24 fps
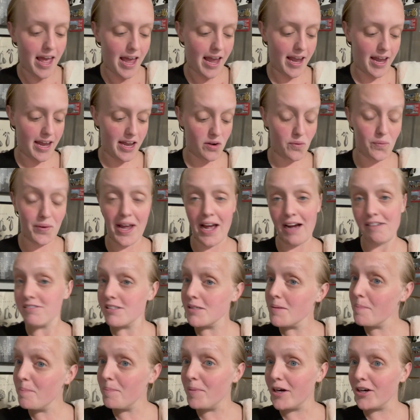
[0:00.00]
and we have
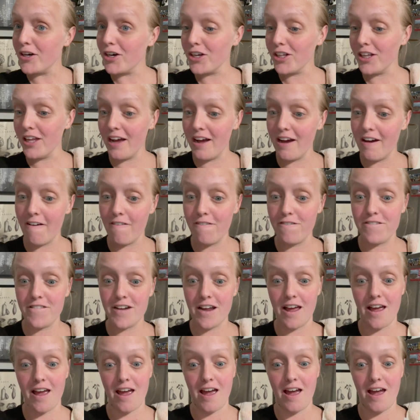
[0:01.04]
some butter
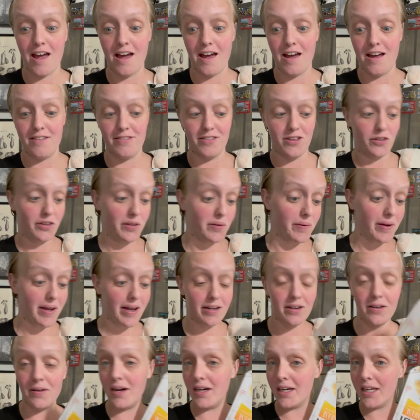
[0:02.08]
left, and the only way I
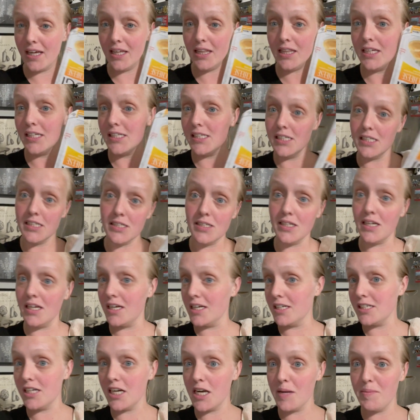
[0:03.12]
know how to eat these is in
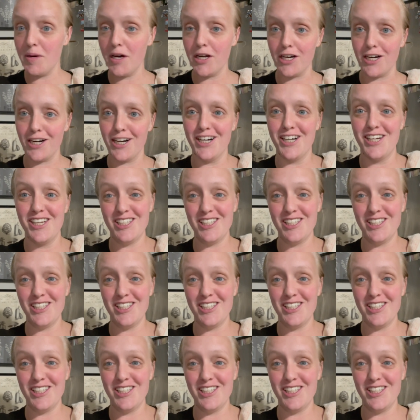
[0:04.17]
a ton of butter.